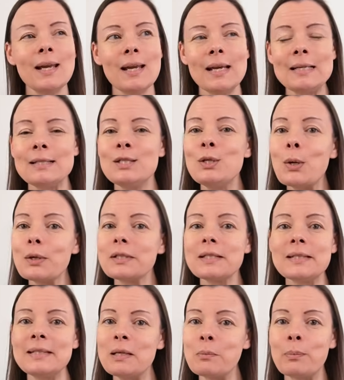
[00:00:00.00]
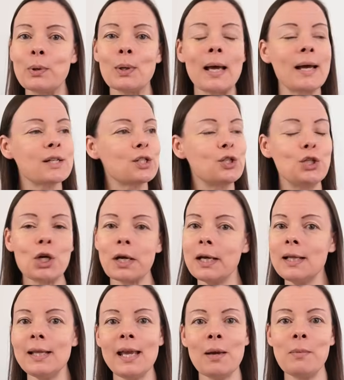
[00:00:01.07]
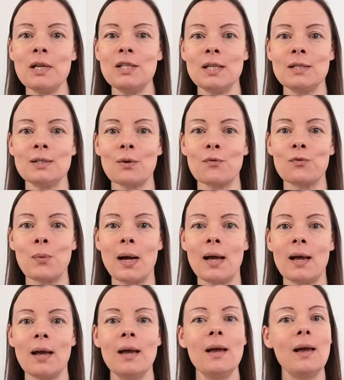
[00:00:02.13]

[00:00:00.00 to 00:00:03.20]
is not as simple as chucking the image in software,